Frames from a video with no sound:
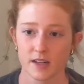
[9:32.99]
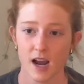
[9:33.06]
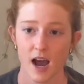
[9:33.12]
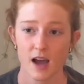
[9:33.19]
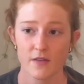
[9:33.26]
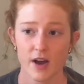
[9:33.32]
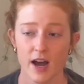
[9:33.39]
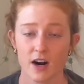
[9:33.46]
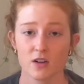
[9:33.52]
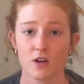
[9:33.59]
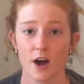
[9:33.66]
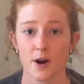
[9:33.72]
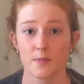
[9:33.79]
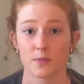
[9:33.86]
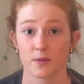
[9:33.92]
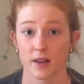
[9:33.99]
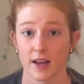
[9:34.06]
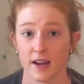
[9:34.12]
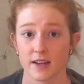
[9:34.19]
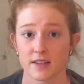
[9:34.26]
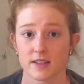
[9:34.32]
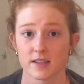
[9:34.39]
I've had a lot of
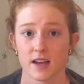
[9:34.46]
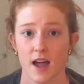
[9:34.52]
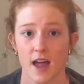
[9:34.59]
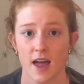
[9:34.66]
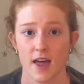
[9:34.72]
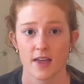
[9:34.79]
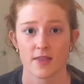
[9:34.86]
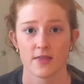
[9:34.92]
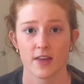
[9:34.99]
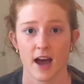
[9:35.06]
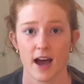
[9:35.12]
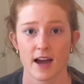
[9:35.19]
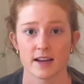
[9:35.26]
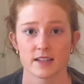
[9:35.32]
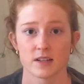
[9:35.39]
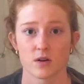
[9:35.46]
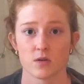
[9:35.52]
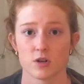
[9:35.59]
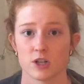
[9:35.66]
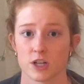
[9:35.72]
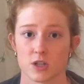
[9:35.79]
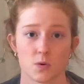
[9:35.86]
plants that
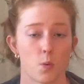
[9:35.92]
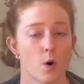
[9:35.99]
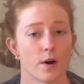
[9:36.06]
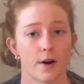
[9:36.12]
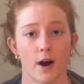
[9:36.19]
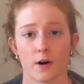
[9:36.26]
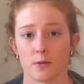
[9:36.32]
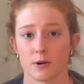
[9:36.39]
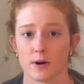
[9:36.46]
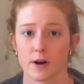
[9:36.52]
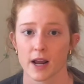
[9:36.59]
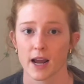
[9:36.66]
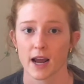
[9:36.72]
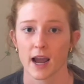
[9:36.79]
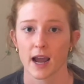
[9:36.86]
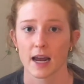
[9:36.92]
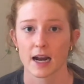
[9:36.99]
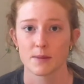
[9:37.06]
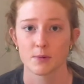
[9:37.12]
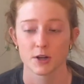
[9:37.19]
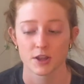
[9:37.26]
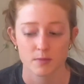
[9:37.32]
just were not rooting, and I
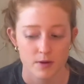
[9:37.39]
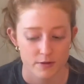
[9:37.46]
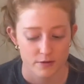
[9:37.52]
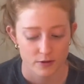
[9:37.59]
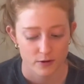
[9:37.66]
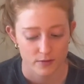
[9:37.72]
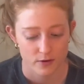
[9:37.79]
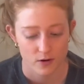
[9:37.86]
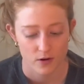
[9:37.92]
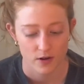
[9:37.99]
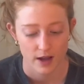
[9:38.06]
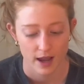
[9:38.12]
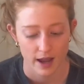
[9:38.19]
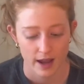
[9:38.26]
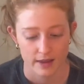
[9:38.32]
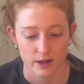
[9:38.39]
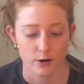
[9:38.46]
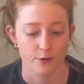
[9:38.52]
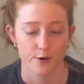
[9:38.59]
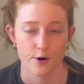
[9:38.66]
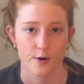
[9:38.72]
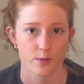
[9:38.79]
put them in Fluval, and they
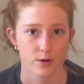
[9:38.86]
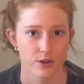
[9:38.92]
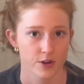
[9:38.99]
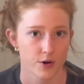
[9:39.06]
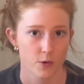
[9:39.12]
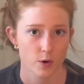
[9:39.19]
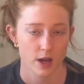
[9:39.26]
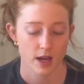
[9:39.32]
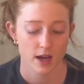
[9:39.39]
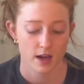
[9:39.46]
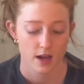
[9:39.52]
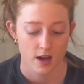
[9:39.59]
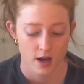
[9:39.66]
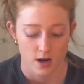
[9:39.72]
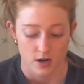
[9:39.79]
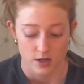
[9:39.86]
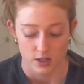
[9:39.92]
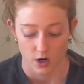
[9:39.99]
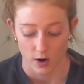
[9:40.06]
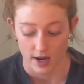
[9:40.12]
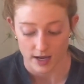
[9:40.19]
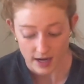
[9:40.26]
were rooted within a week.
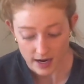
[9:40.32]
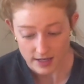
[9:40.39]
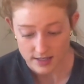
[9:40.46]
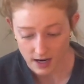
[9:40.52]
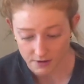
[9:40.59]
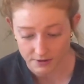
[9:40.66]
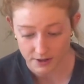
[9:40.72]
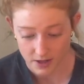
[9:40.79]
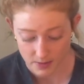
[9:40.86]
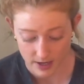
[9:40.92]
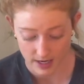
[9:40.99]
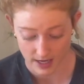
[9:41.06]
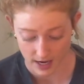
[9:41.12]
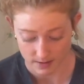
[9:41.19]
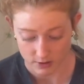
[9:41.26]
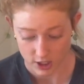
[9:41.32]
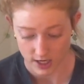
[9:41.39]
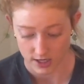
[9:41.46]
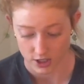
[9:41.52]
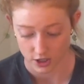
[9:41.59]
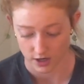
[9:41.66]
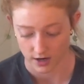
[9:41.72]
So it has definitely been a game
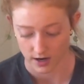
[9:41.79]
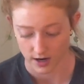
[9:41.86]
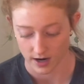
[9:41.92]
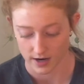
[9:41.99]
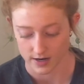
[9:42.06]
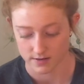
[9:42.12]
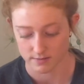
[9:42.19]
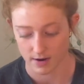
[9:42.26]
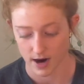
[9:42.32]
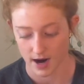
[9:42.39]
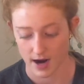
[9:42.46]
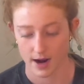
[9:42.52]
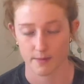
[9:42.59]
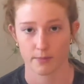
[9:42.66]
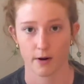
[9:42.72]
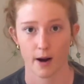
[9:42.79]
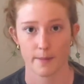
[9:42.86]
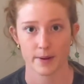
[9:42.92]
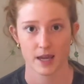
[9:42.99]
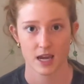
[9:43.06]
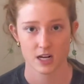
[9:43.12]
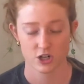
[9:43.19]
changer in my
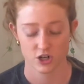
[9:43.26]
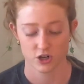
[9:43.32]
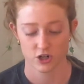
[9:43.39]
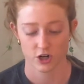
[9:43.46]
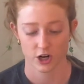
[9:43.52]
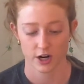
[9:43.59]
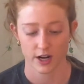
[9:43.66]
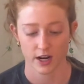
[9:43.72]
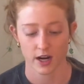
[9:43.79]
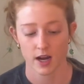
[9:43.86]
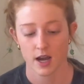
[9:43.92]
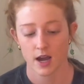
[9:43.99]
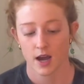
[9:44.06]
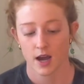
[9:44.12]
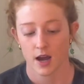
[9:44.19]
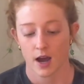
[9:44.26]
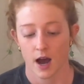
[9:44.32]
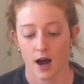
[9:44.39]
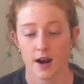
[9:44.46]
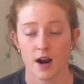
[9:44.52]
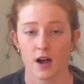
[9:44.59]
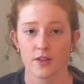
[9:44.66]
propagation journey.
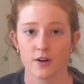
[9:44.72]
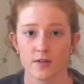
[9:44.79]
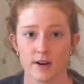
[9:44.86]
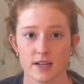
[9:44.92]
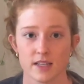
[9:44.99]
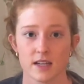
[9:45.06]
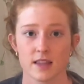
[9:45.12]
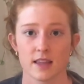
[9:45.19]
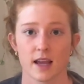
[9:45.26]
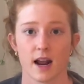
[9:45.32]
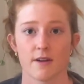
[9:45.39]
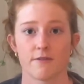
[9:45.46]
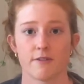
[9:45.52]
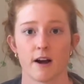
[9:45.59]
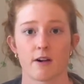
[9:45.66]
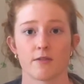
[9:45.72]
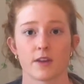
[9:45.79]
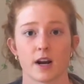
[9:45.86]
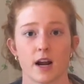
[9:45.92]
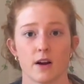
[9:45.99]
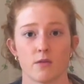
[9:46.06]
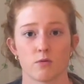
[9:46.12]
Another reason that I found that
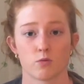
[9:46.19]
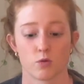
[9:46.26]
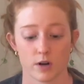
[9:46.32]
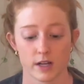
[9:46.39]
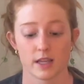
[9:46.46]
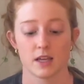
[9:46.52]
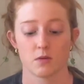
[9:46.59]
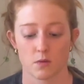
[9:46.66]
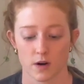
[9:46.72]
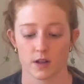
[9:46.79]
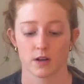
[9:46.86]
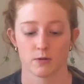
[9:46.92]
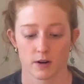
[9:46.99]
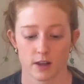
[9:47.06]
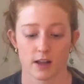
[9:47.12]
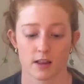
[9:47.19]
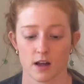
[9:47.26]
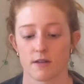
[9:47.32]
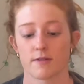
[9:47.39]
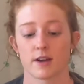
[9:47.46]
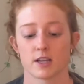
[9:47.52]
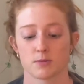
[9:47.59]
I really, really, really
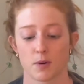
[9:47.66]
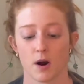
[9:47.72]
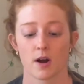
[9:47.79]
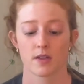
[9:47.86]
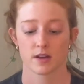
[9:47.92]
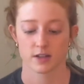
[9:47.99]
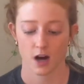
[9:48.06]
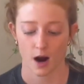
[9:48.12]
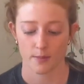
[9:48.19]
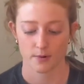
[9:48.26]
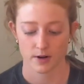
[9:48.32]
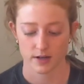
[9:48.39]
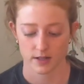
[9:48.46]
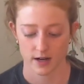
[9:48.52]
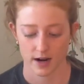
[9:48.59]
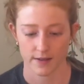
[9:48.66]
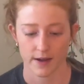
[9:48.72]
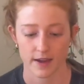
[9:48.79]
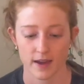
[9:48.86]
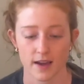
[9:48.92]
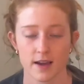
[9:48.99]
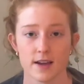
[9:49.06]
love it, it's probably the top reason I
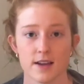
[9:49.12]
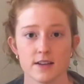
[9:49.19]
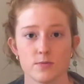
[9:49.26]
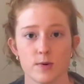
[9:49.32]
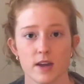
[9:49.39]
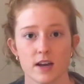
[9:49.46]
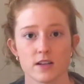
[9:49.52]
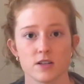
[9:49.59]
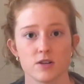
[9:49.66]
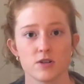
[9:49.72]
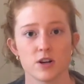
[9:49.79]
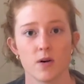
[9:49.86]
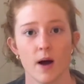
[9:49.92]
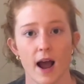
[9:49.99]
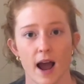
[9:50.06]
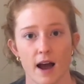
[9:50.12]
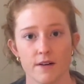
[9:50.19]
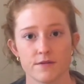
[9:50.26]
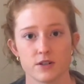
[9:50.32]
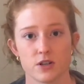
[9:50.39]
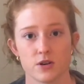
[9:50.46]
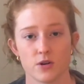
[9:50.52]
like it, is because you don't
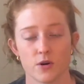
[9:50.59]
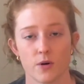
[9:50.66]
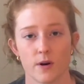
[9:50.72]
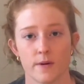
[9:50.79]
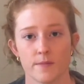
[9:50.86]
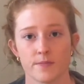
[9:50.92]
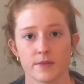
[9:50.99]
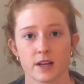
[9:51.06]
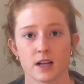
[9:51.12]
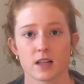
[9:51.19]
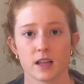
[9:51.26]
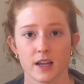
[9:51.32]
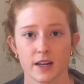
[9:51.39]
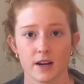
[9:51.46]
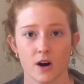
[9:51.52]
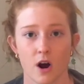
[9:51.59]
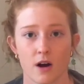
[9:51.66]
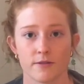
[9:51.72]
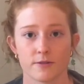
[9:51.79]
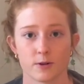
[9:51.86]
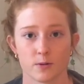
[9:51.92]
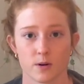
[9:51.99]
have to clean it
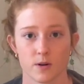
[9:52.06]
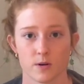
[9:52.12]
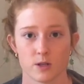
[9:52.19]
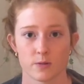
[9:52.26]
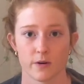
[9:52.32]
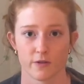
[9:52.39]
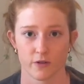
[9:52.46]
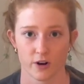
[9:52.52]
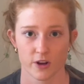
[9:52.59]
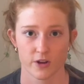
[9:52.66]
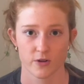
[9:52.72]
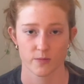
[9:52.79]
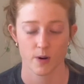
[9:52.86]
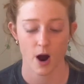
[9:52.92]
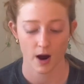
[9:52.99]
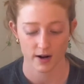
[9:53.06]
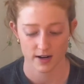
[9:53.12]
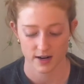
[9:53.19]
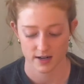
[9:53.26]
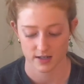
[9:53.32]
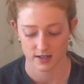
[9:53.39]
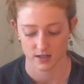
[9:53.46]
off the roots before you pot
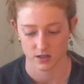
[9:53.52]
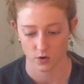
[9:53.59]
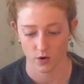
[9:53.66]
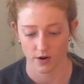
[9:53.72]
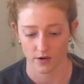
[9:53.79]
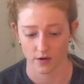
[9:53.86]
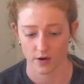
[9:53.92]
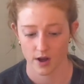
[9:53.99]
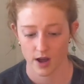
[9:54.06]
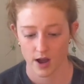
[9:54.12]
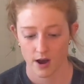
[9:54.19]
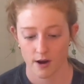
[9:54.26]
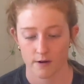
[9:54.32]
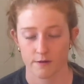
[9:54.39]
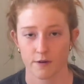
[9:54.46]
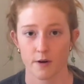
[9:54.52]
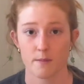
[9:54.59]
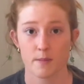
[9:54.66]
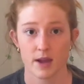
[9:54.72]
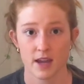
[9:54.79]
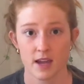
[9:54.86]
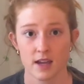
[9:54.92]
it into soil. For
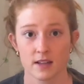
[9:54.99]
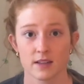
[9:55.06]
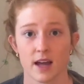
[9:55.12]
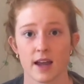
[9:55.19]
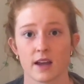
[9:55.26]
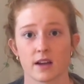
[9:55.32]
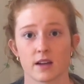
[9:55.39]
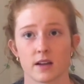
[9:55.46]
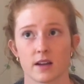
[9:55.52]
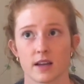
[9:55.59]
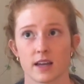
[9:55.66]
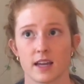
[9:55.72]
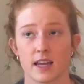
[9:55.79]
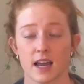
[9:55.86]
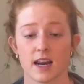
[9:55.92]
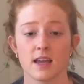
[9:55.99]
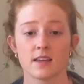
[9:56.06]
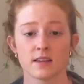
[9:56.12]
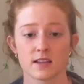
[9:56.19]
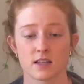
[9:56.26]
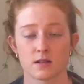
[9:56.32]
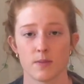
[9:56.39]
me, like getting
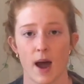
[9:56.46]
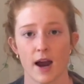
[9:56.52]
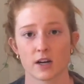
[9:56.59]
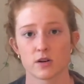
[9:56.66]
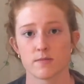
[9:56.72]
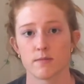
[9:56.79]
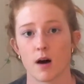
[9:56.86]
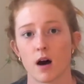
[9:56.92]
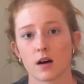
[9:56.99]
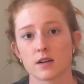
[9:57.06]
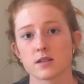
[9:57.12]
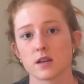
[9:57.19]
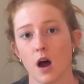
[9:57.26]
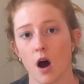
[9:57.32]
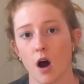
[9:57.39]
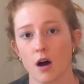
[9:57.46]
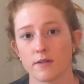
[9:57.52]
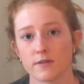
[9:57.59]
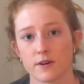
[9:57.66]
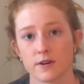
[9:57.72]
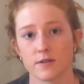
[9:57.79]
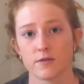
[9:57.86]
the sphagnum moss
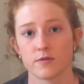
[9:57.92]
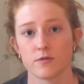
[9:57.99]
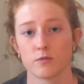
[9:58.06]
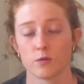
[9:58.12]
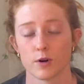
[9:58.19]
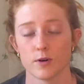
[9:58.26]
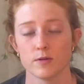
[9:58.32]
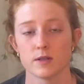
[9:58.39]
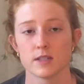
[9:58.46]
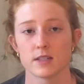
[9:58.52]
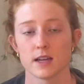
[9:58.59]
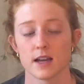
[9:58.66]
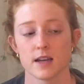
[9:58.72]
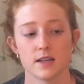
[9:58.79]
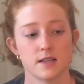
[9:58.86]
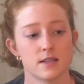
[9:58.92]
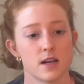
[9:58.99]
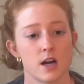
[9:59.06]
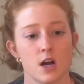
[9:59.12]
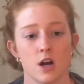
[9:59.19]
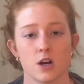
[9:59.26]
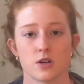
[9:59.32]
off of roots
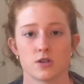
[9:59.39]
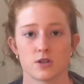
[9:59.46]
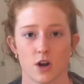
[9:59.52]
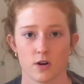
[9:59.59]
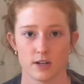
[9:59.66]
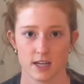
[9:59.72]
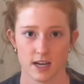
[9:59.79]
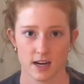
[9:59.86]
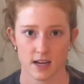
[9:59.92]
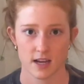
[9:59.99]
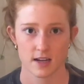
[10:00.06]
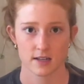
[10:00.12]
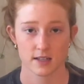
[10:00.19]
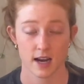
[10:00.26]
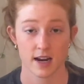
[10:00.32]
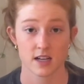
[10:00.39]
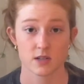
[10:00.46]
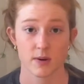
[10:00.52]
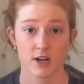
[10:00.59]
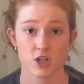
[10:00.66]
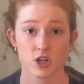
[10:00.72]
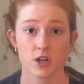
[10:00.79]
is so tedious, and
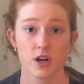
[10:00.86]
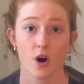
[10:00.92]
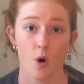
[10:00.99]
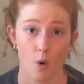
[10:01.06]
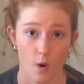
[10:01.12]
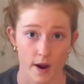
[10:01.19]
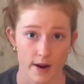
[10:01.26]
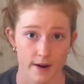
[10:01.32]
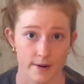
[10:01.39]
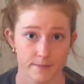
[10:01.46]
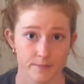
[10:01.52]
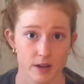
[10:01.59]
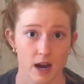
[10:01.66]
especially Hoya.